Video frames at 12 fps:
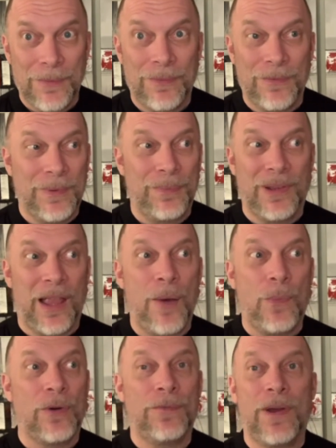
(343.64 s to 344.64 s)
A
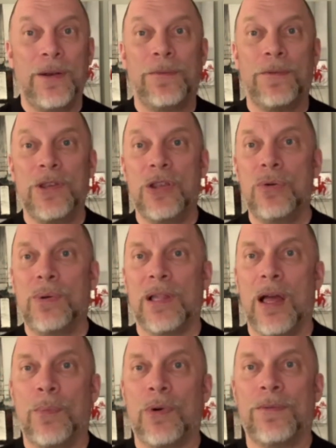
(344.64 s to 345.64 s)
lot more fun for you, a
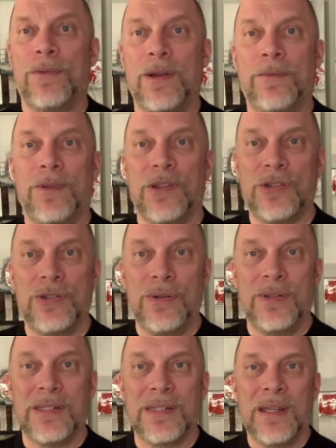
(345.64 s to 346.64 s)
lot more fun for the
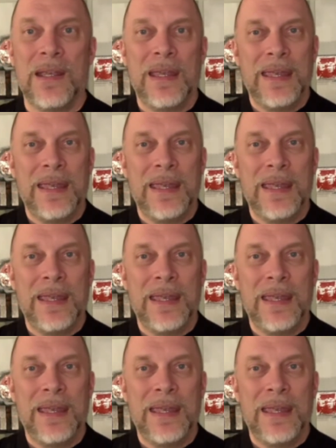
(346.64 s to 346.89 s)
students.